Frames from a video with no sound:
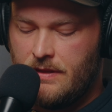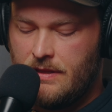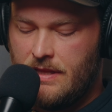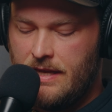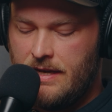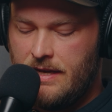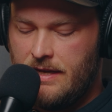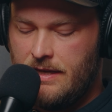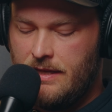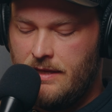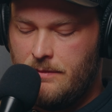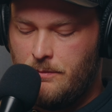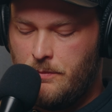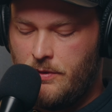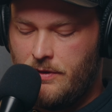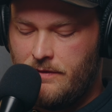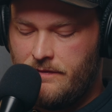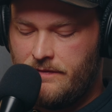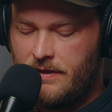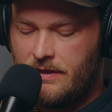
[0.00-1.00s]
that an
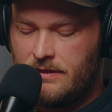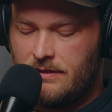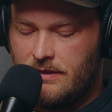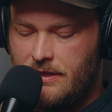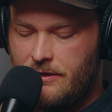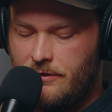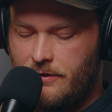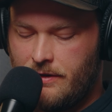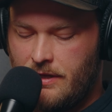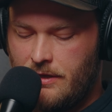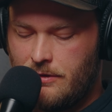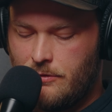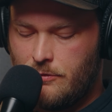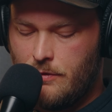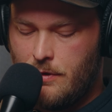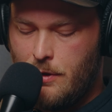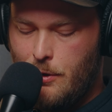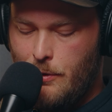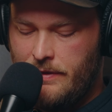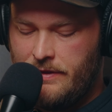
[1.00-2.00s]
imperfect leader can
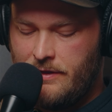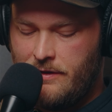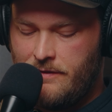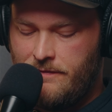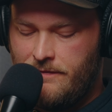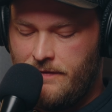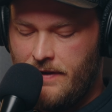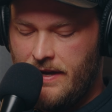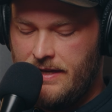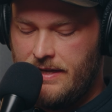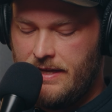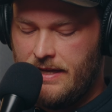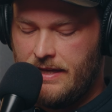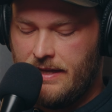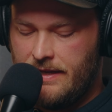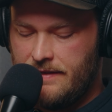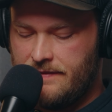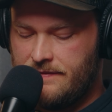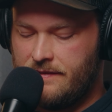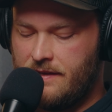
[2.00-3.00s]
grow in their fight
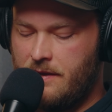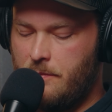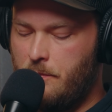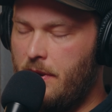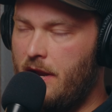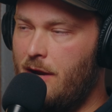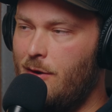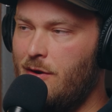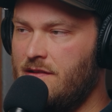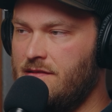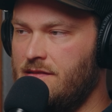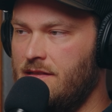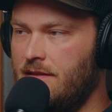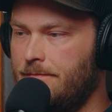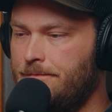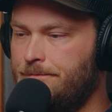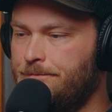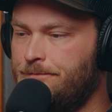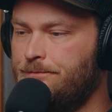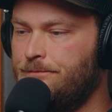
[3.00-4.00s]
against
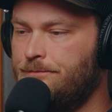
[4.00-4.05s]
comparison?